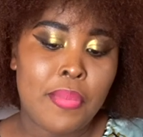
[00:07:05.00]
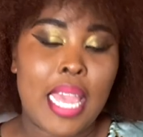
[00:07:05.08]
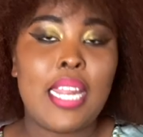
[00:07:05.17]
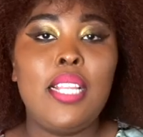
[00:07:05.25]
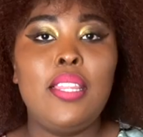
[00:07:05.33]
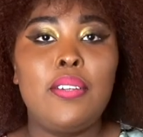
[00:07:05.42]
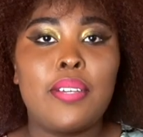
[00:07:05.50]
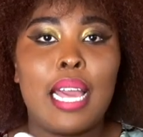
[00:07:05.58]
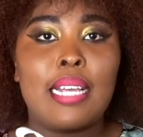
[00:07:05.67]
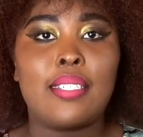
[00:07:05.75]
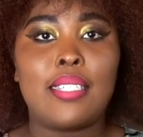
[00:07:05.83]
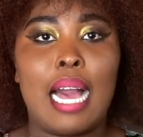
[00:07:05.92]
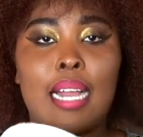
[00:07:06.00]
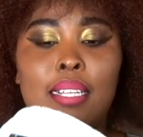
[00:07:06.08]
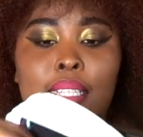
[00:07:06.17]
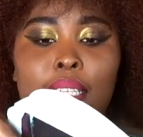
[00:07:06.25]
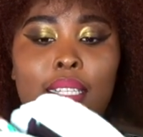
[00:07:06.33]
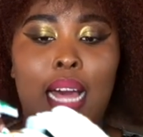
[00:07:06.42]
it didn't look
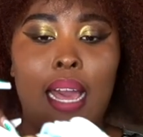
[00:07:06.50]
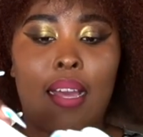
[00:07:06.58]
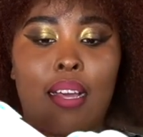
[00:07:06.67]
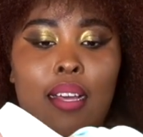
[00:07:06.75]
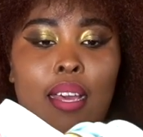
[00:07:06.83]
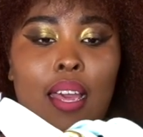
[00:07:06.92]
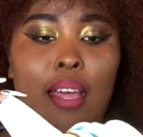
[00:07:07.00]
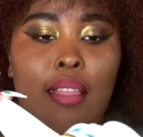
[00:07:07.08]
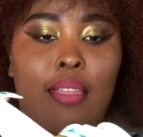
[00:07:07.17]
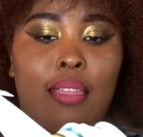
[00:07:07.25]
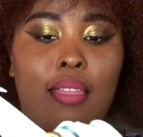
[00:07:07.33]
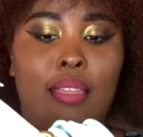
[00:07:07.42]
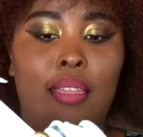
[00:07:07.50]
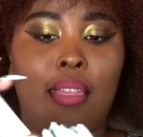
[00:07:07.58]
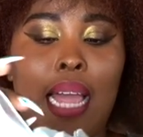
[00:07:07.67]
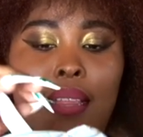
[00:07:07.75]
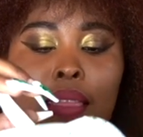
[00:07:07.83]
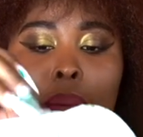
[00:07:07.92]
exactly like
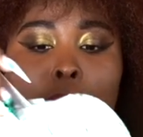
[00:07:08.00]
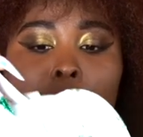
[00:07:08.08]
the